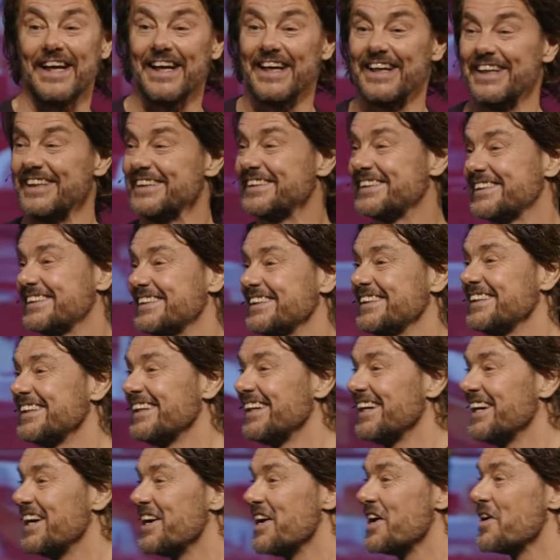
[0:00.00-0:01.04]
years,
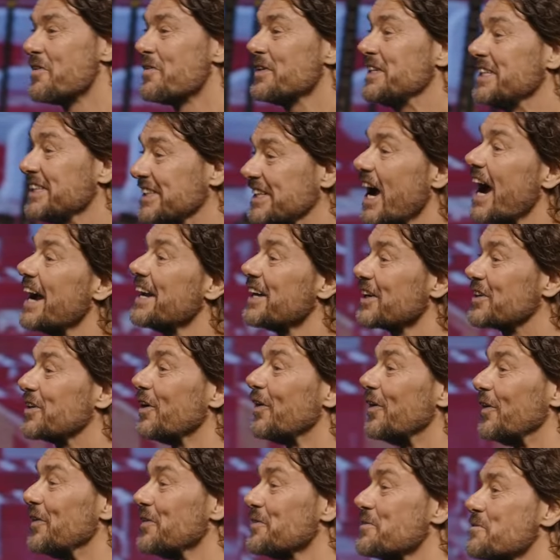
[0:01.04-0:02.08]
which is kind of
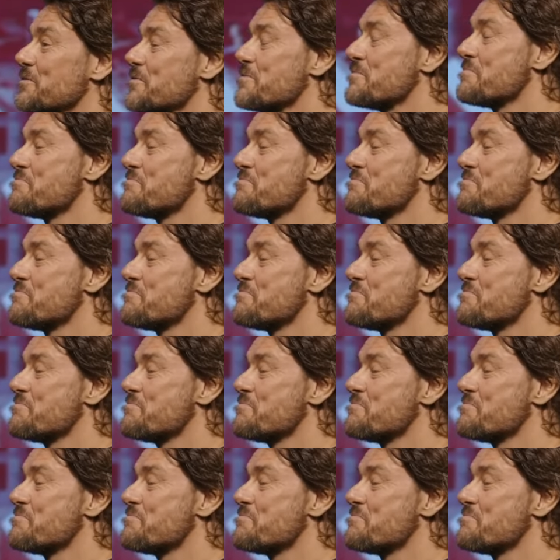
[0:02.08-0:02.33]
cool.